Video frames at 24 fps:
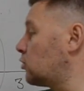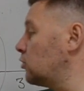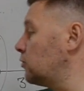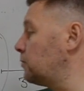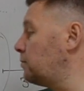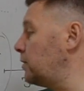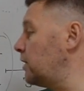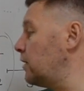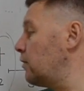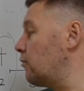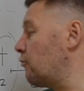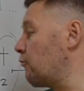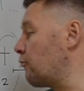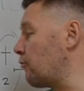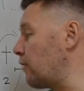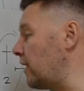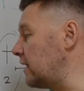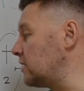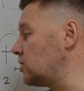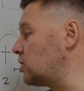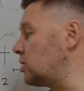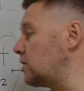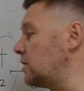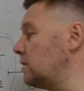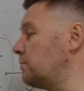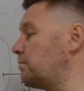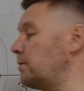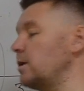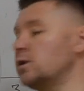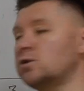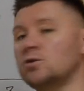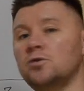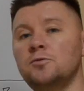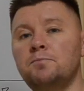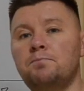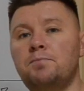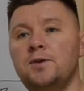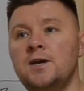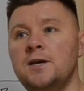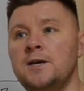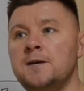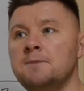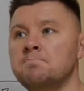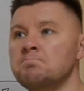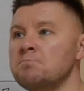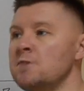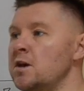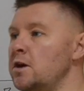could be friendship, it could
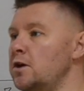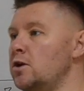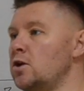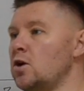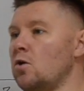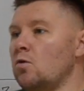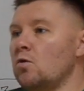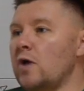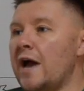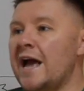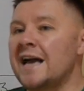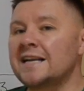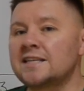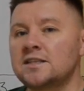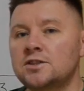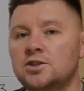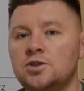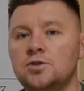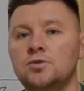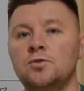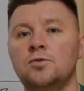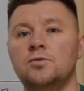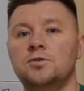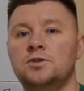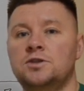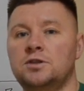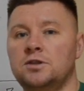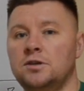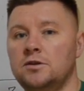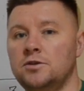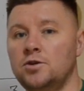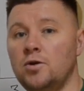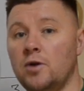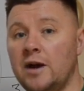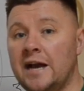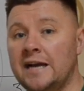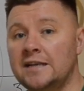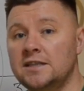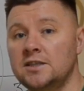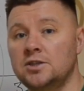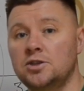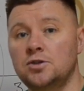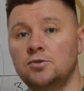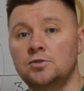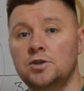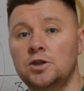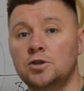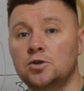be, you know, attitude,
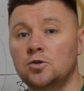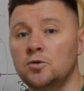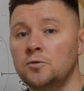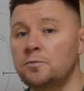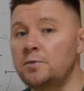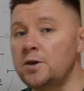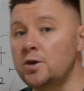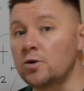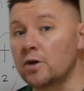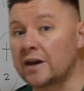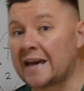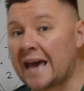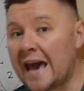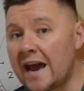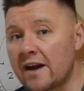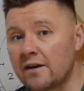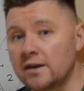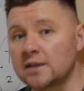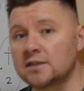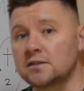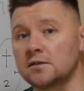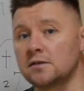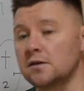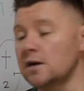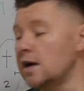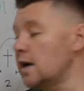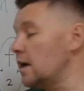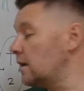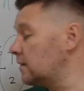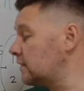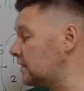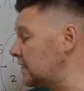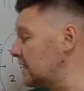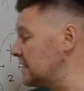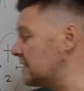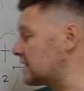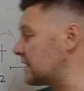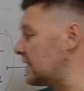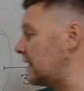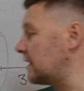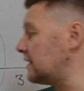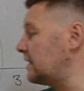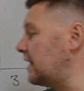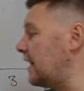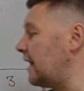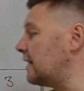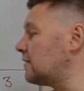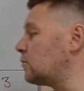it could be your character, things
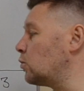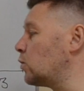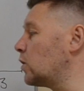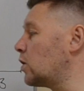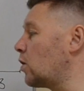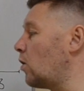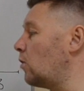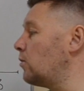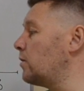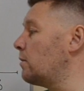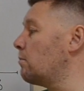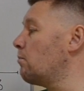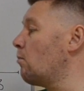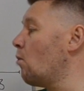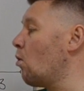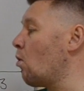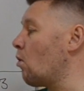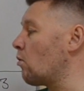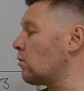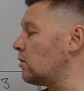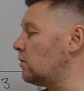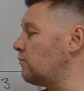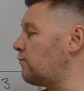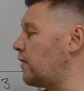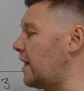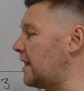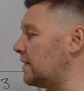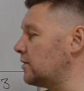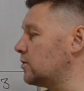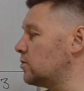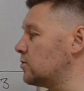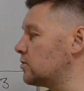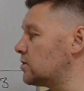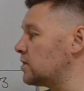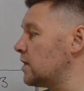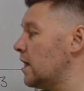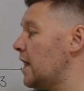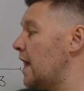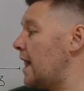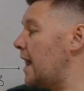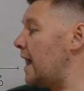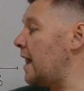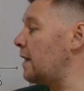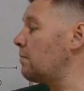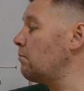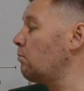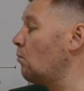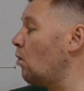like that. We call them moral values.
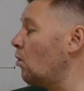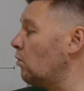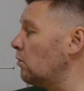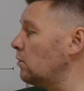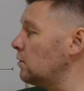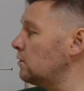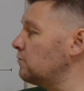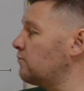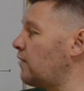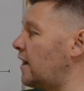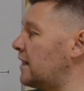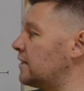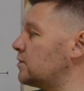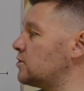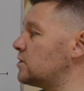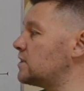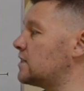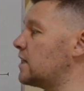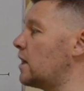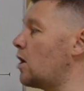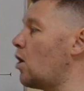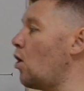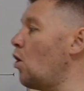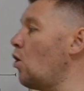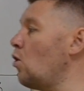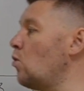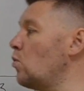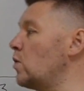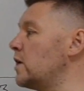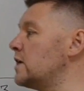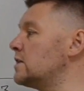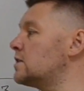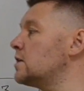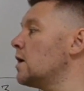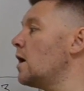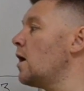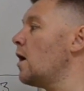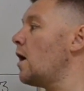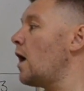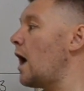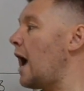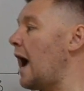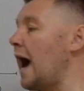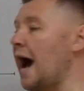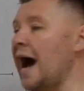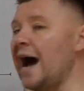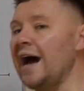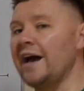And moral values, they're always
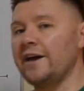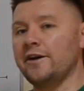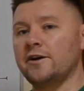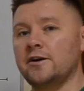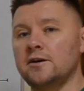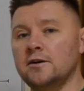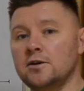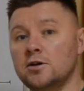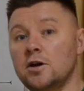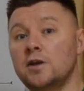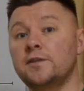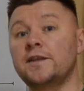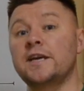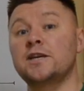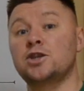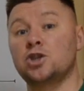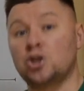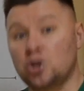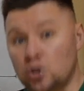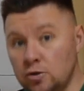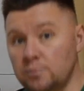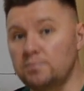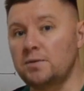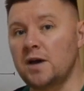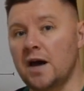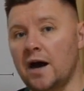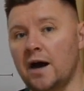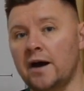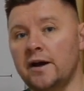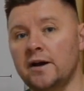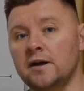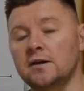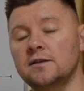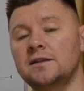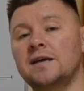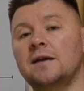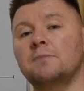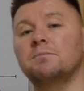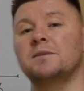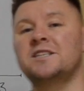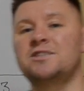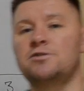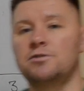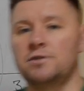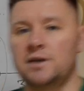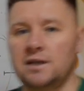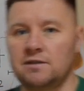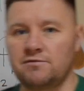higher, they should be higher than
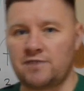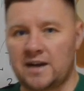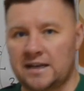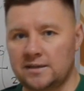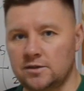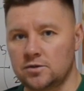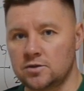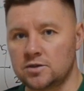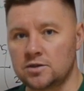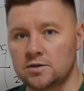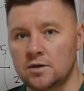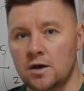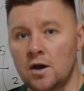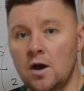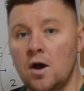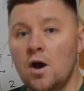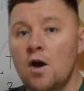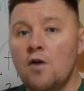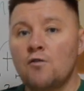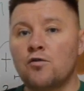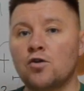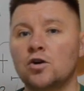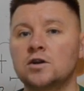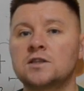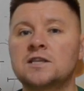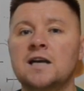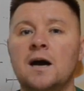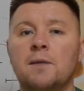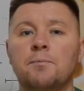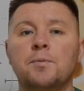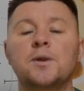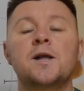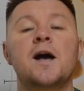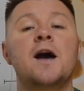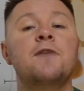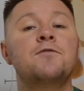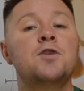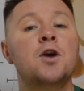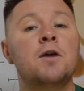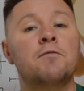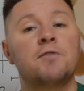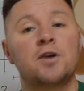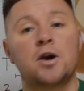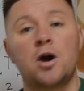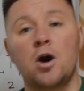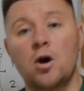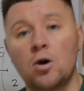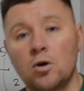material values. For example, have you
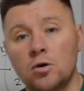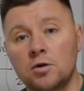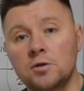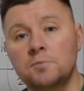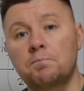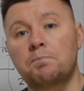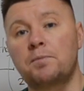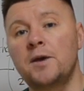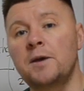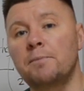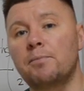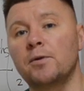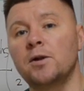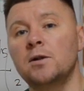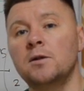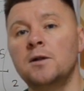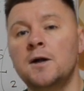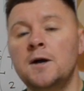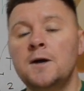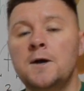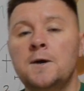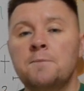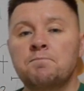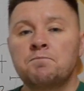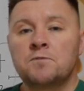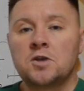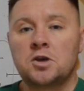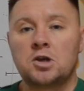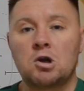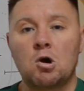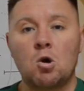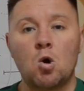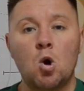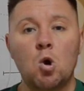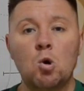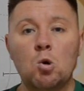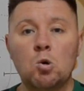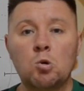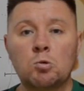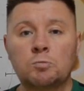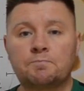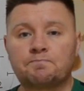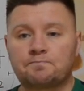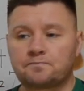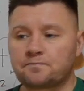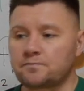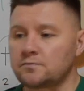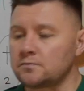ever heard people, you know,
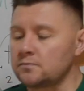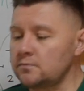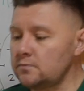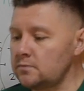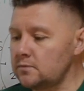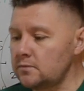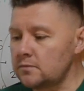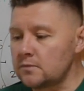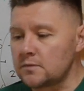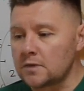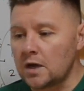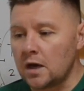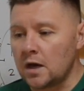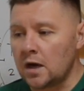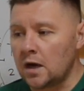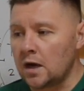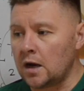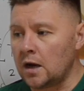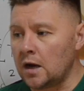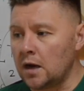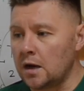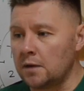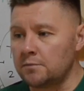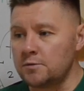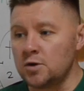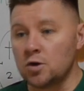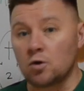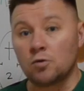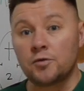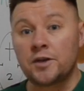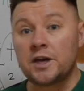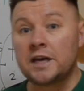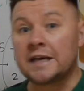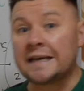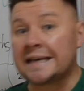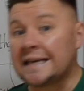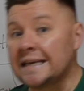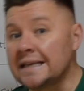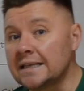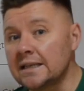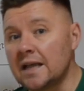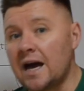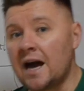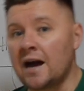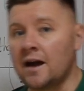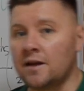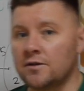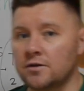who they
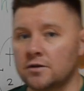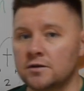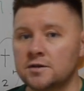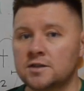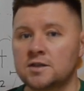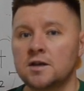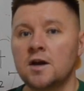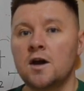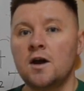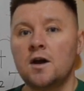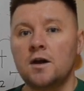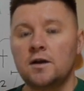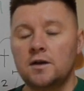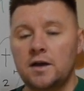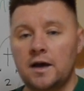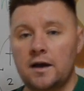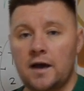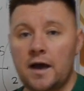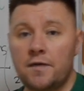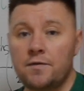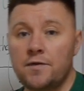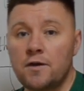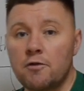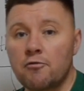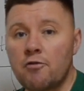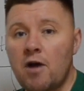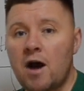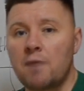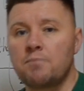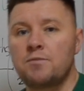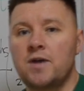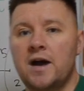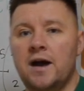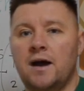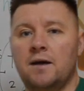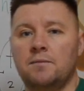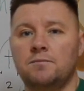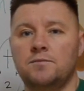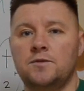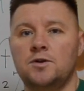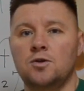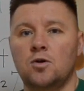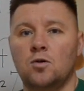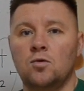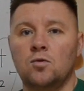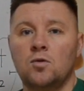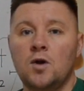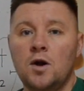kill others and they rob them,
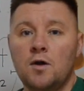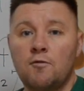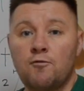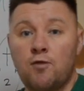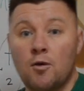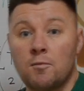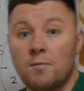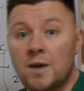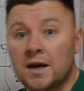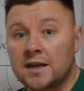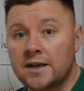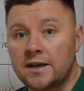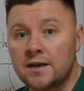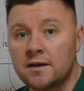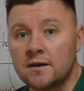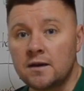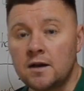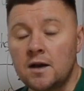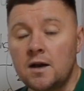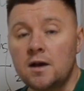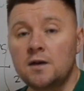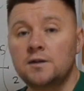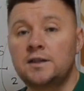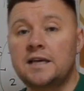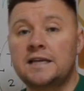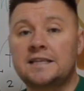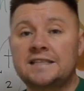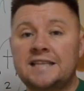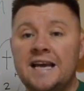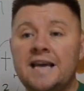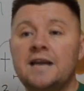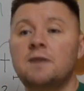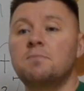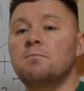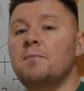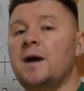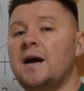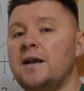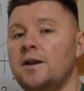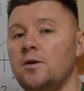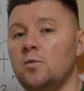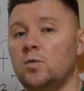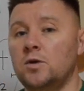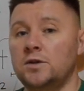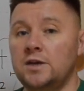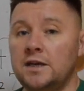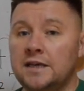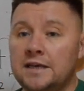you know, for money. They take money,
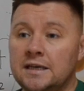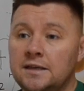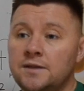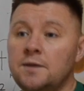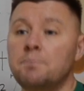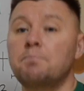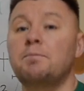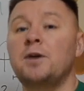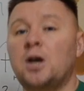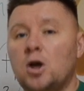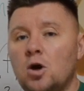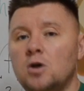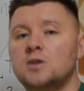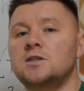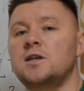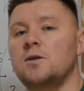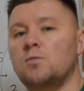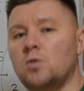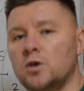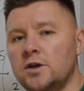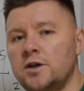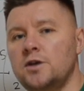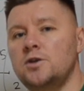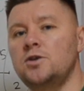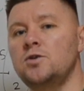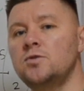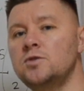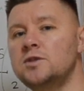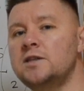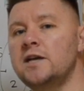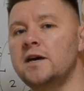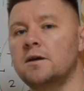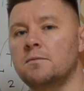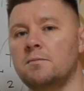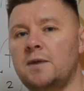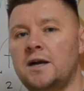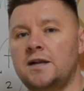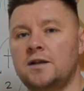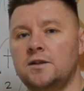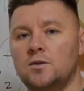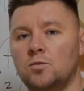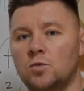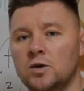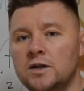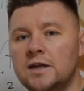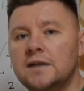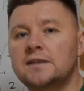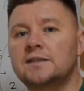they kill them because they want to use their money,
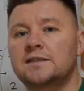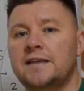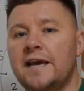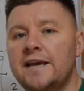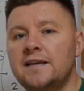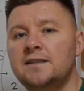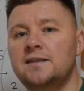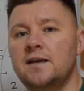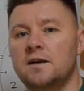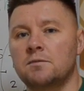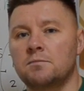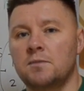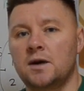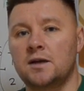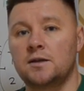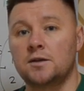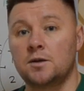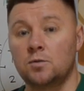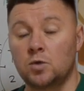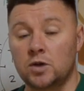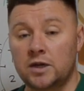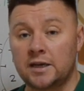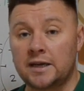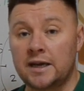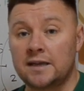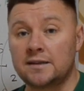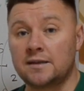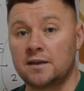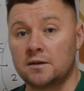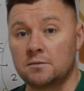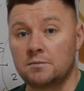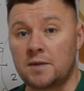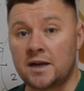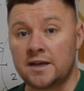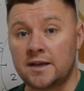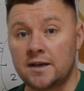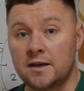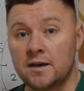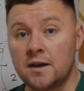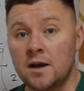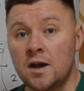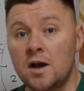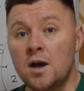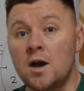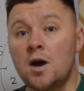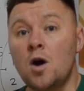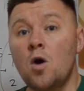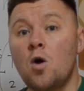they want to get their money.
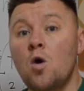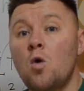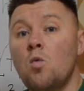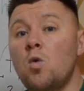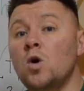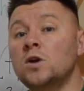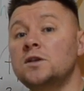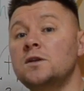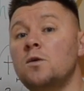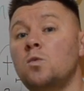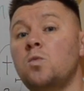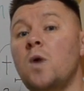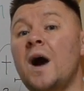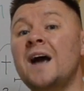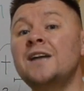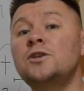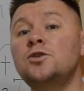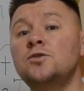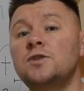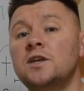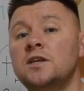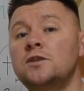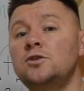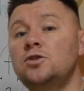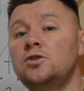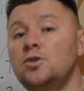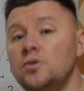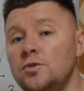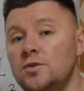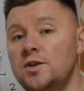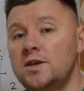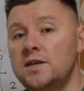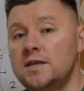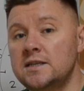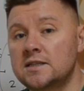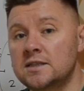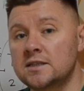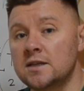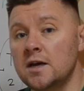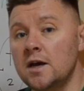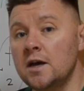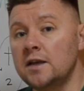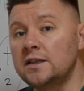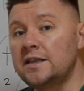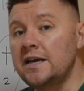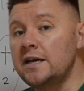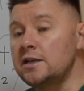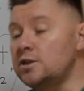Why do they do this?
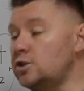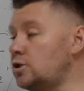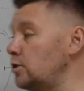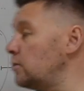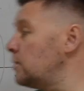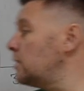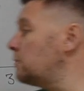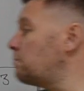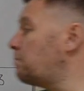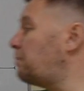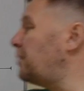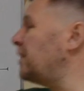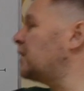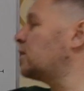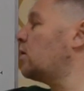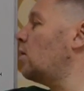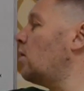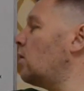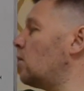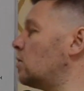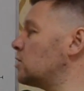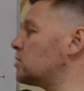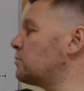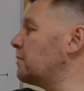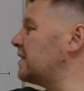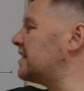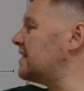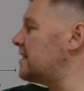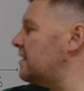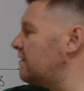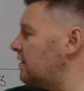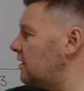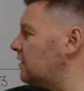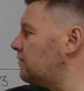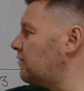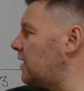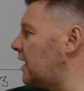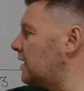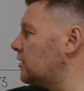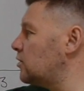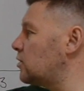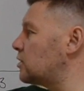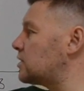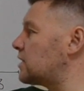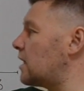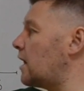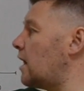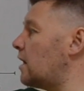They do it because material
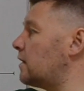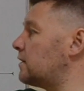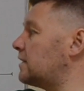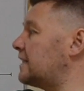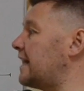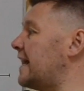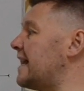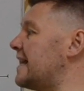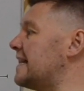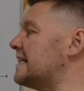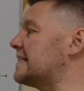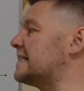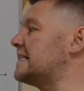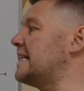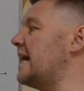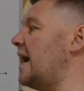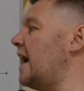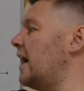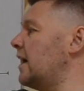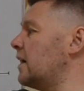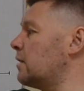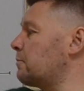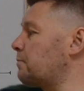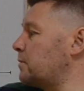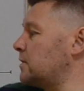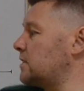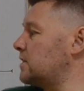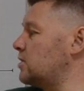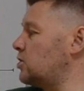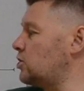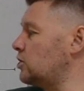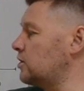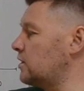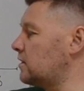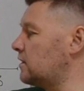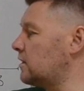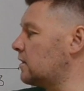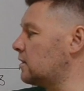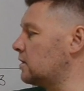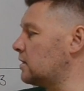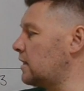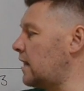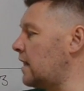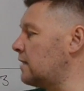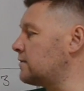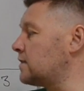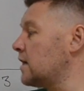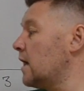values takes the higher position in their
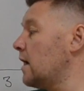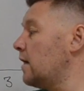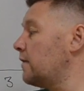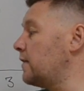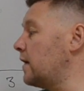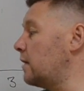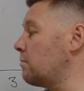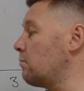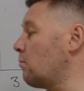lives than